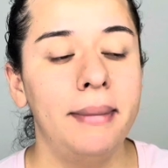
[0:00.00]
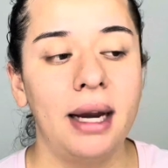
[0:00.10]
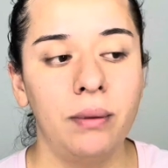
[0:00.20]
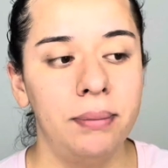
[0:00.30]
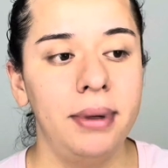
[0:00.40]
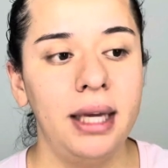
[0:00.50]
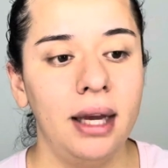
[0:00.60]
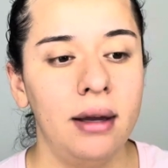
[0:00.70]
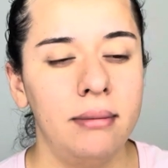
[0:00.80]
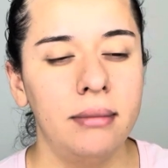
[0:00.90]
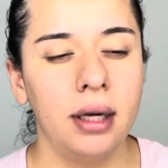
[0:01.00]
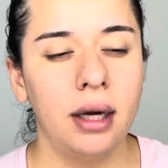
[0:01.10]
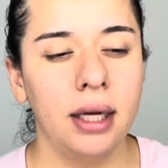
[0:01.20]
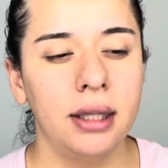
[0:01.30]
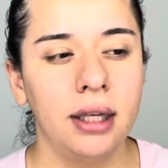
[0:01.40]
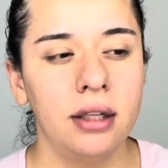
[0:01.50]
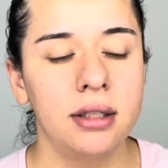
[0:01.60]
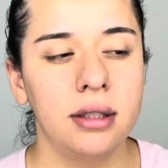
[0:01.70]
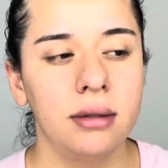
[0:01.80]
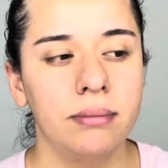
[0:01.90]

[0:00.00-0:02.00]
and at 1 p.m. I think it's